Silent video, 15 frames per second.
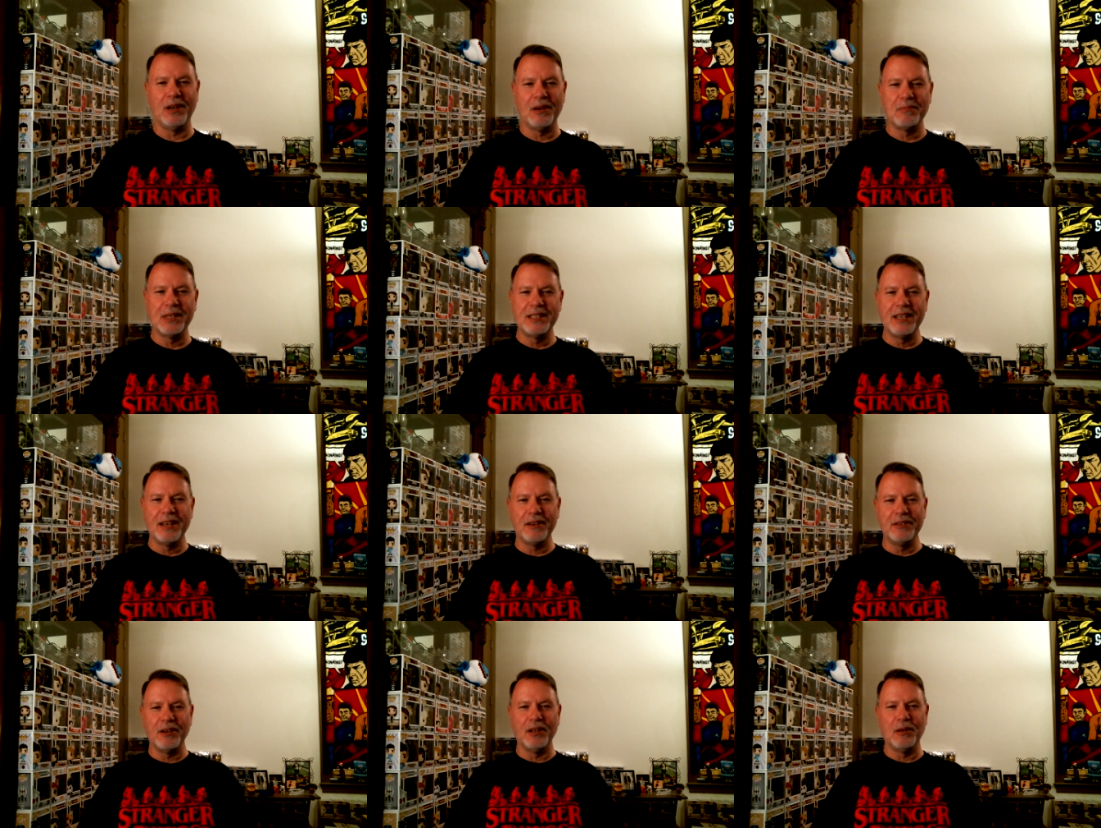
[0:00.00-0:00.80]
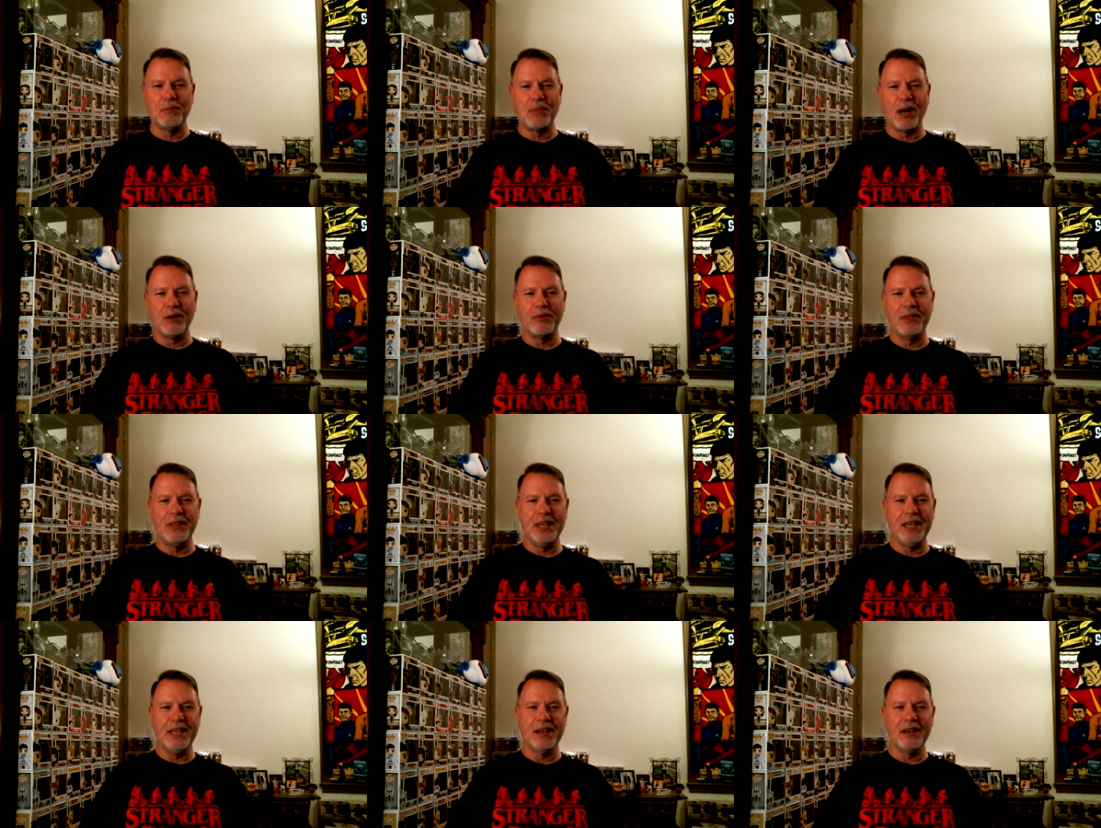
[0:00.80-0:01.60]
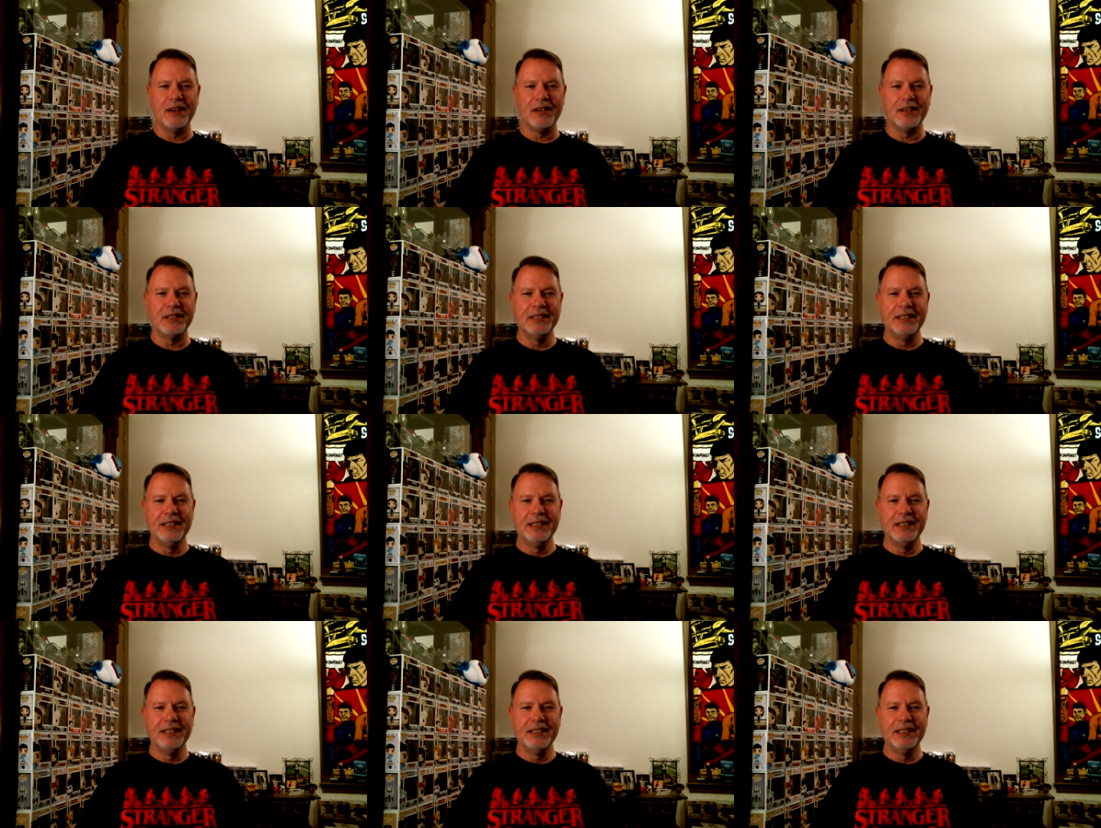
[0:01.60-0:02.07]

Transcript: I'm going to tell y'all about the uh,